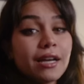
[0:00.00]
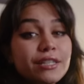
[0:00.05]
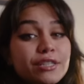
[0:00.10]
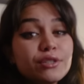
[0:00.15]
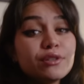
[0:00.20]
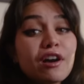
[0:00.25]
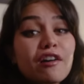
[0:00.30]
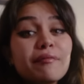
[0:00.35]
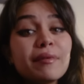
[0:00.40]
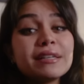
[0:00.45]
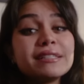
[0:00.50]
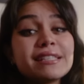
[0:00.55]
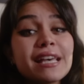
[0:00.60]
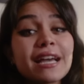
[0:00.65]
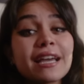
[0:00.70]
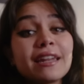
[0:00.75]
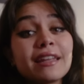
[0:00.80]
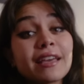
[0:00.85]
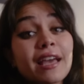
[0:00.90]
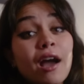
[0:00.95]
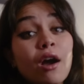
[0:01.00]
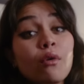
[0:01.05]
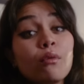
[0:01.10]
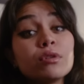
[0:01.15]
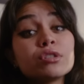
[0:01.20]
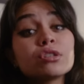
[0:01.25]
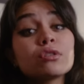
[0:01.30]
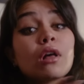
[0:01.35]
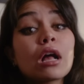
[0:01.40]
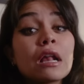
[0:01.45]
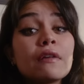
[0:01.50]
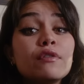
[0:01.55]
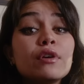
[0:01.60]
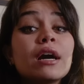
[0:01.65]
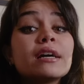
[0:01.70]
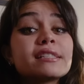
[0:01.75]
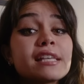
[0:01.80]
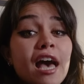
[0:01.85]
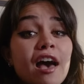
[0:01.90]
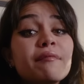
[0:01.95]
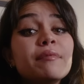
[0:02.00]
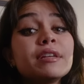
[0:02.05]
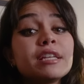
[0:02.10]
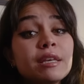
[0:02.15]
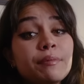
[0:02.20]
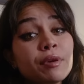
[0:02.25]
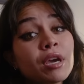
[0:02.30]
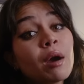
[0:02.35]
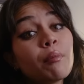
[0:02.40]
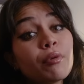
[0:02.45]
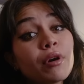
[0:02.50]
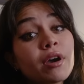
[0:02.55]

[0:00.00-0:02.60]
I do have my second account, which a lot of you guys have been keeping up